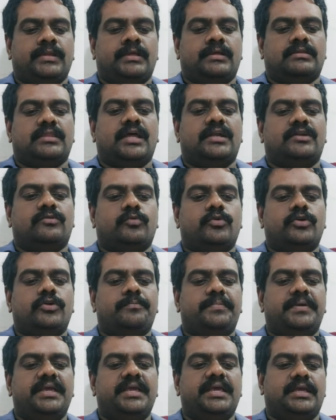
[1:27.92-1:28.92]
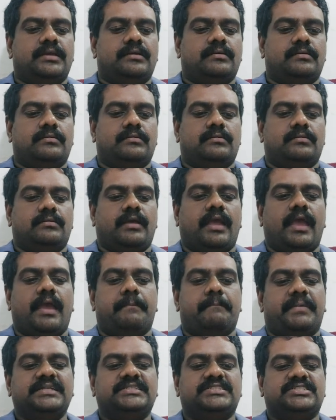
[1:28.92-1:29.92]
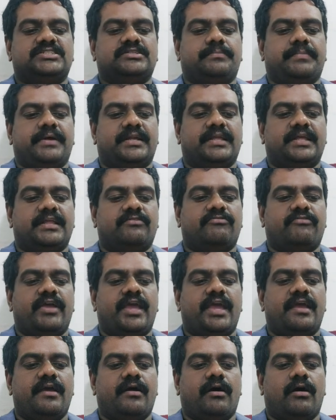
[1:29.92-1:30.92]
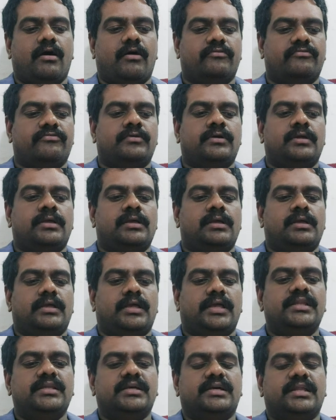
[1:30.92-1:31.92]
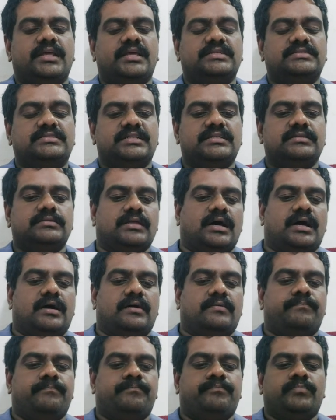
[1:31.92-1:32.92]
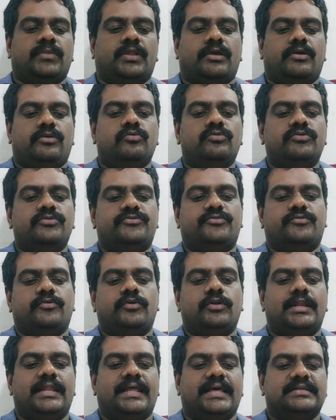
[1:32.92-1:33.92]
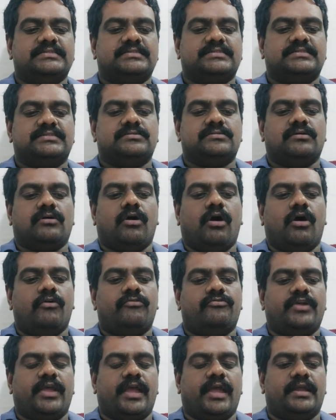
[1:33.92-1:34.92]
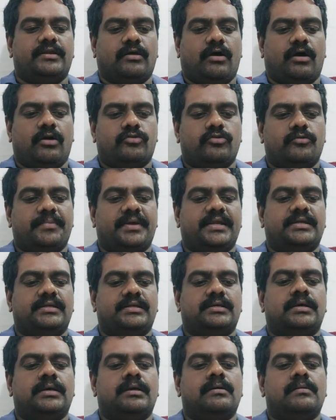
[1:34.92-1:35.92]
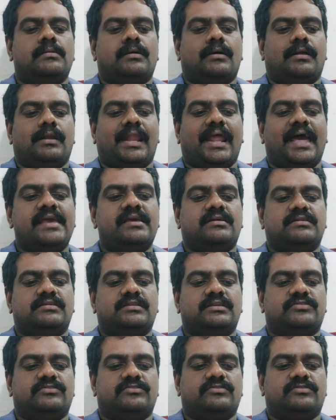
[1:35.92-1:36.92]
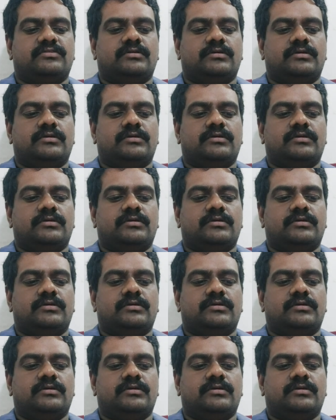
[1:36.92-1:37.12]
That would be a much better way of increasing the usefulness of a document like this,